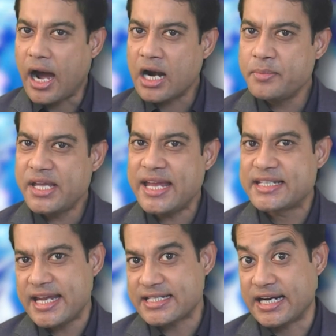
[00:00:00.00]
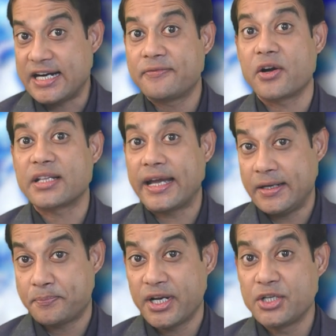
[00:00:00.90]
RBI data for the
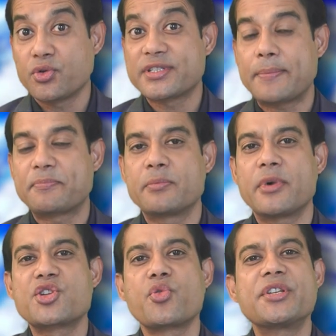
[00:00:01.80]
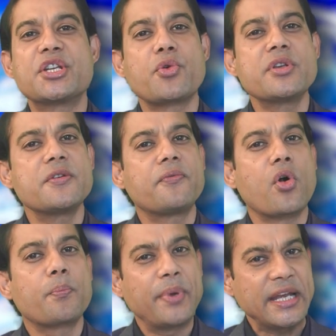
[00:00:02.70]
April to September
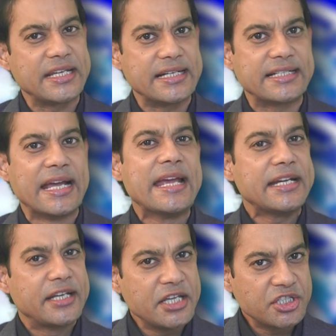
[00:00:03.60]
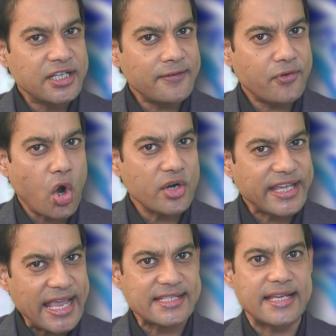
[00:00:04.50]
2024 period, digital fraud
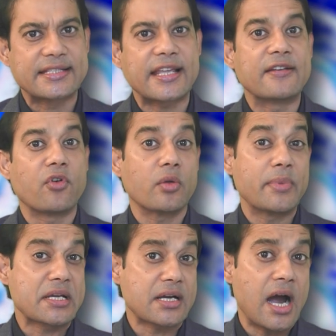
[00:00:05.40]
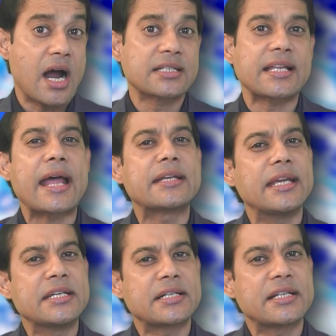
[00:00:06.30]
cases involving cards and
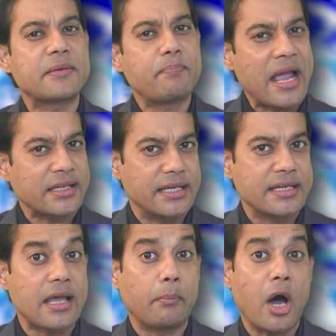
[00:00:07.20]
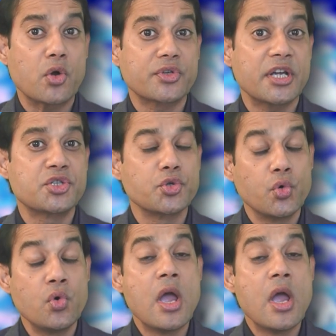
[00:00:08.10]
internet banking amounted to